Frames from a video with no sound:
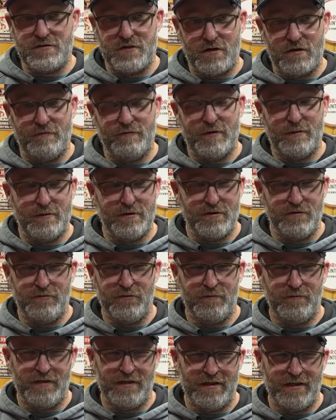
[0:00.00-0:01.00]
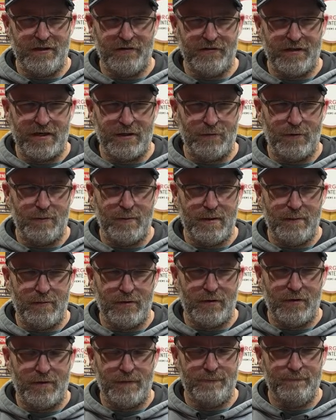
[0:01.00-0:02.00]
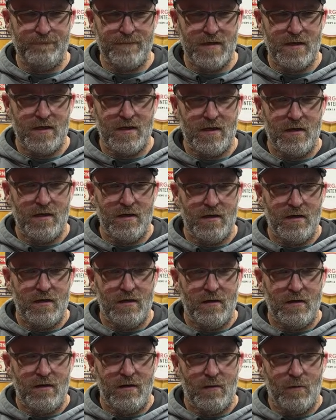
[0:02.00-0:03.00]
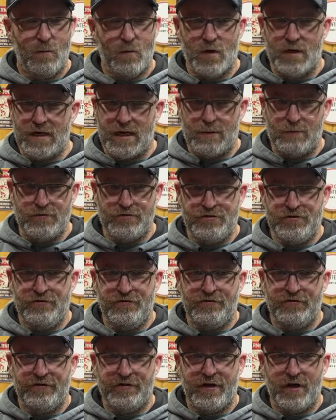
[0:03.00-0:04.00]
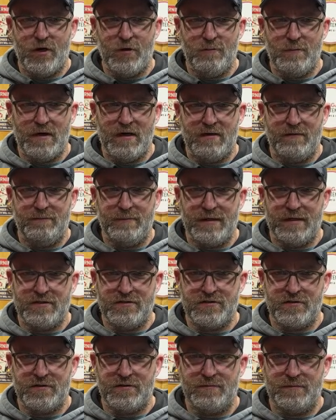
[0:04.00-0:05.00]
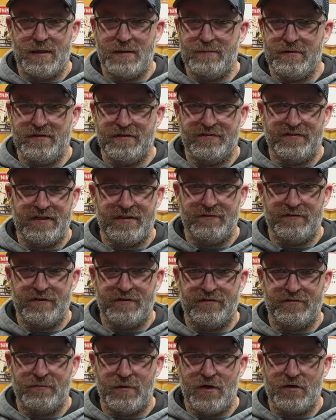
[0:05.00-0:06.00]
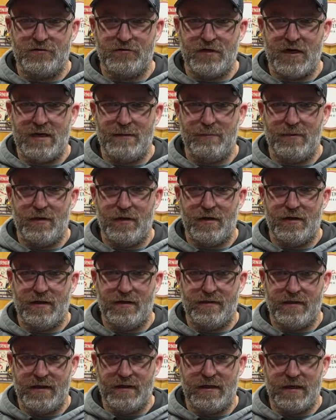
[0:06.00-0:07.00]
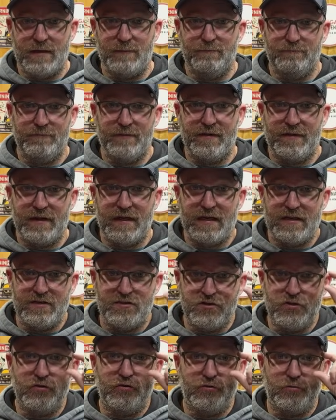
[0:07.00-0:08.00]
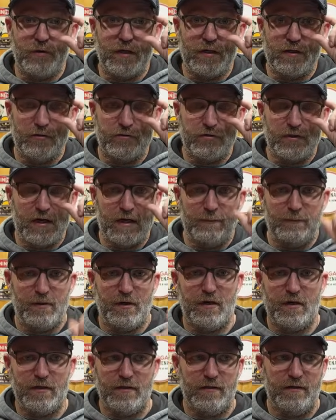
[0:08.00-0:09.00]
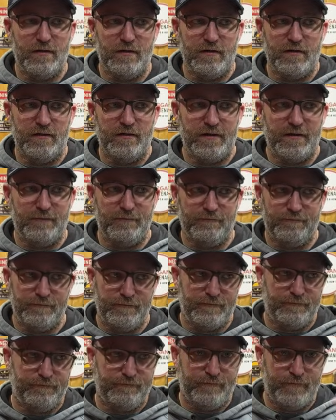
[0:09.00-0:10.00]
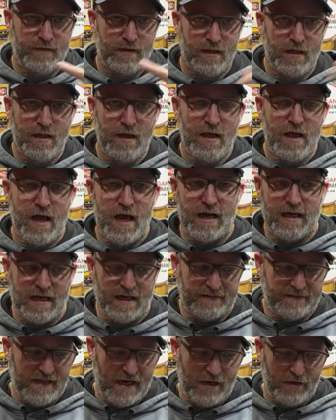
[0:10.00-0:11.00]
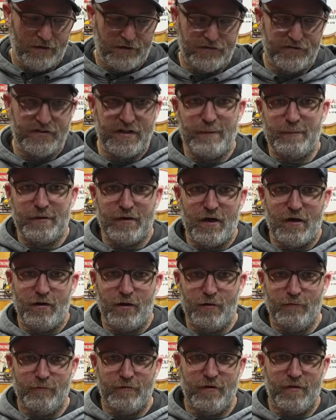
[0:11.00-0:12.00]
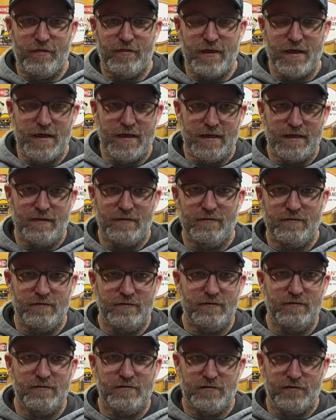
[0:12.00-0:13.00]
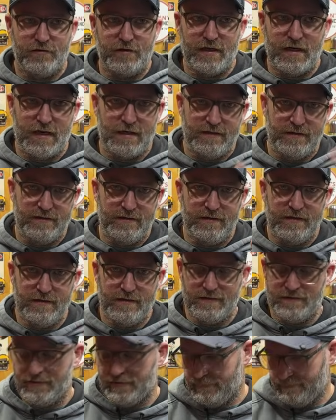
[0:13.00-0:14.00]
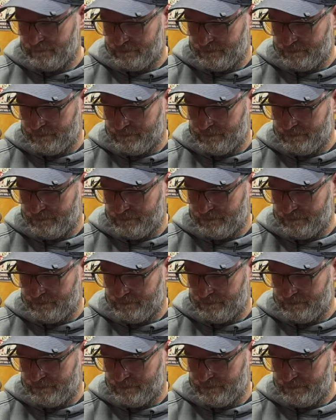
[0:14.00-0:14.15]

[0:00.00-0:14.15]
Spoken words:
started filming YouTube videos, I don't remember what I was using to hold my picture, maybe just even a small tripod. I think I just used a regular tripod, and then I got tired of stepping all over the thing, so then I did this.